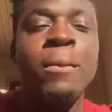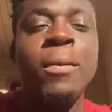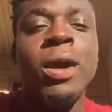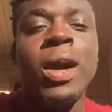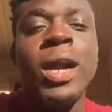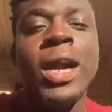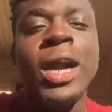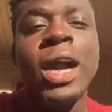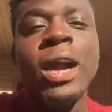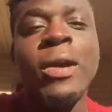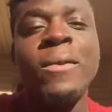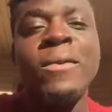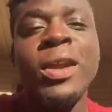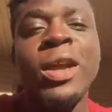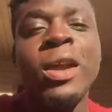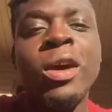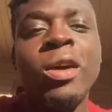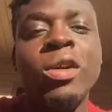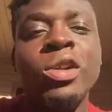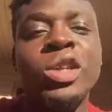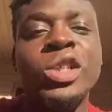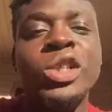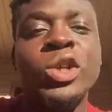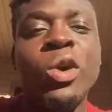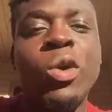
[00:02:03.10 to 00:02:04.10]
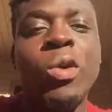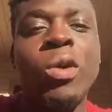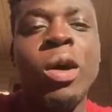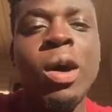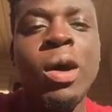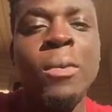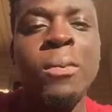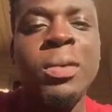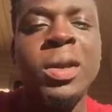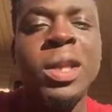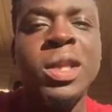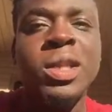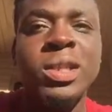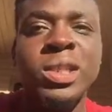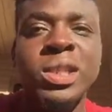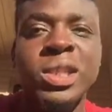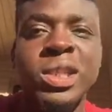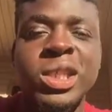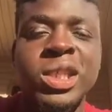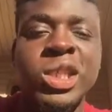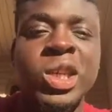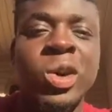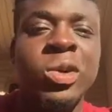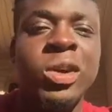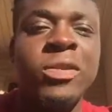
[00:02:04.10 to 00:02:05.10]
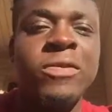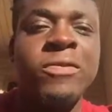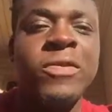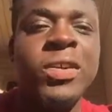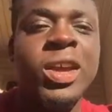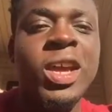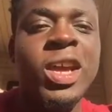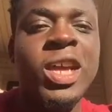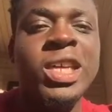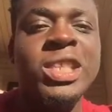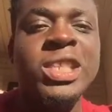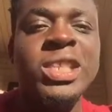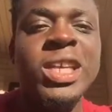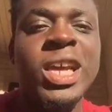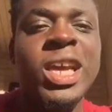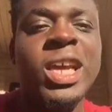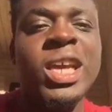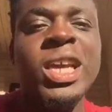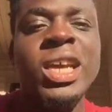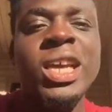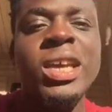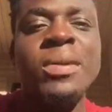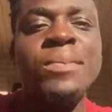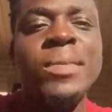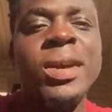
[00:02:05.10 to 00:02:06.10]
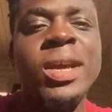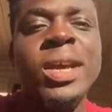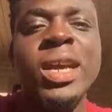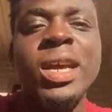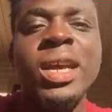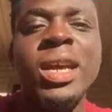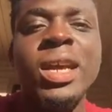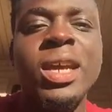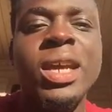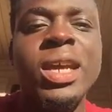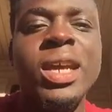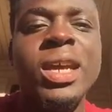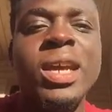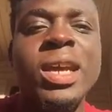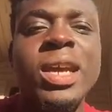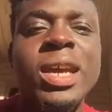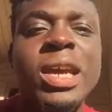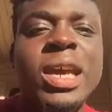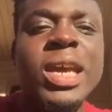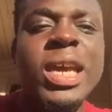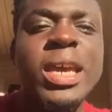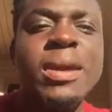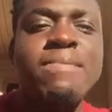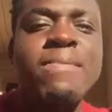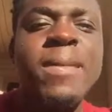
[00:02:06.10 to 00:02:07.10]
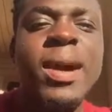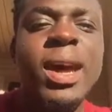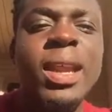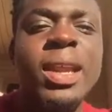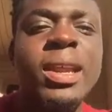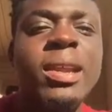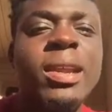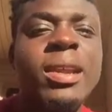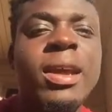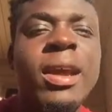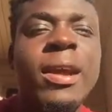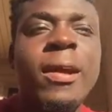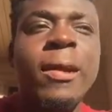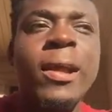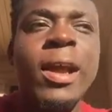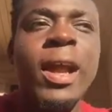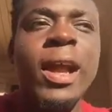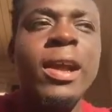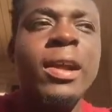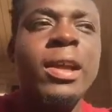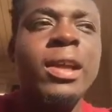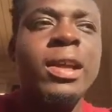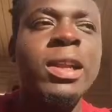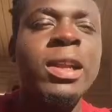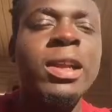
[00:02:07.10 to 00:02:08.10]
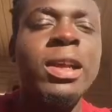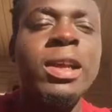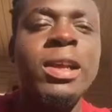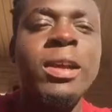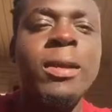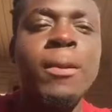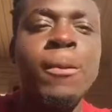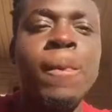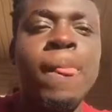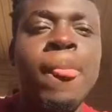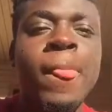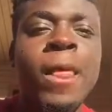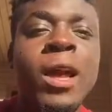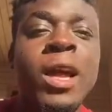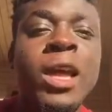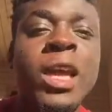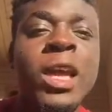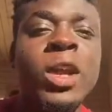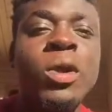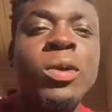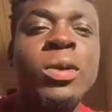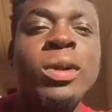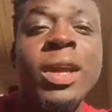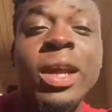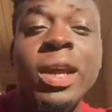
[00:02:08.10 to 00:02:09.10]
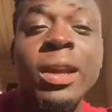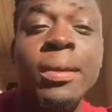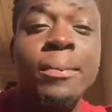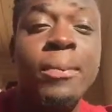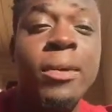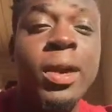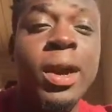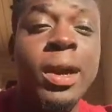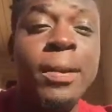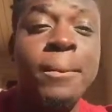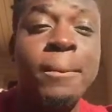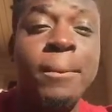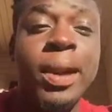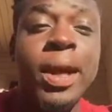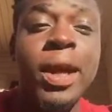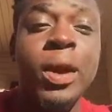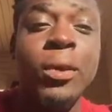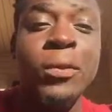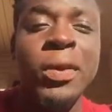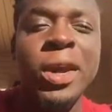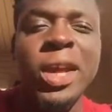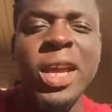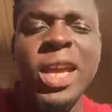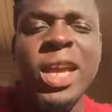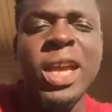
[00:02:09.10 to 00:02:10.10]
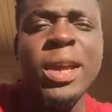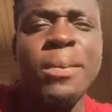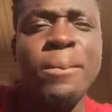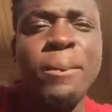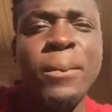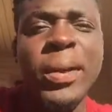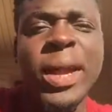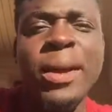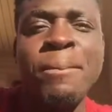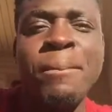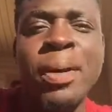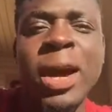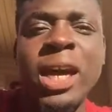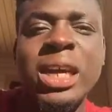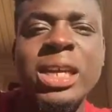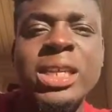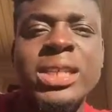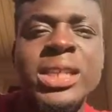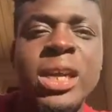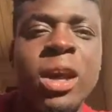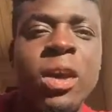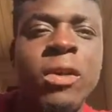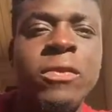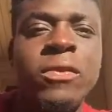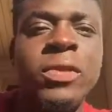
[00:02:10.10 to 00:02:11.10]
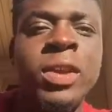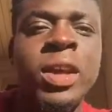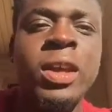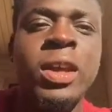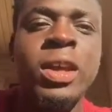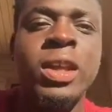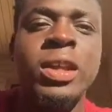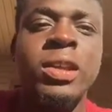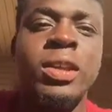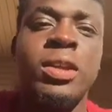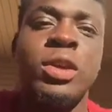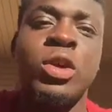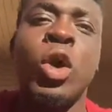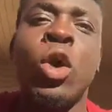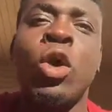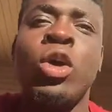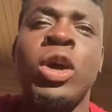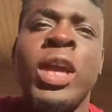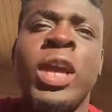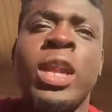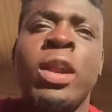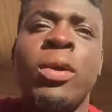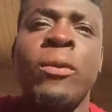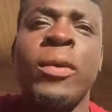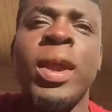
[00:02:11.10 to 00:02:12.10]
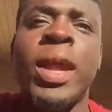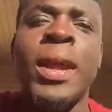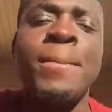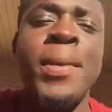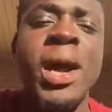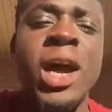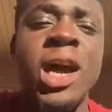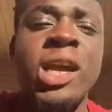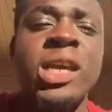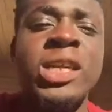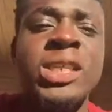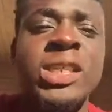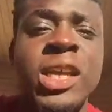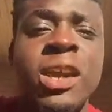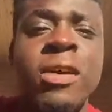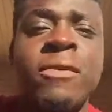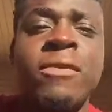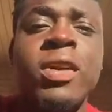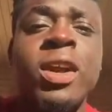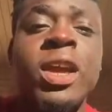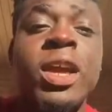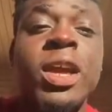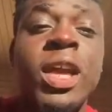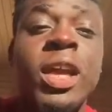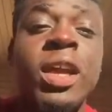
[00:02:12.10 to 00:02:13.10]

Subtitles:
But Kyrie gonna show up and show the fans that he better than that. Like, look, he don't need LeBron to play with. He can play by himself. He can go get a ring by himself.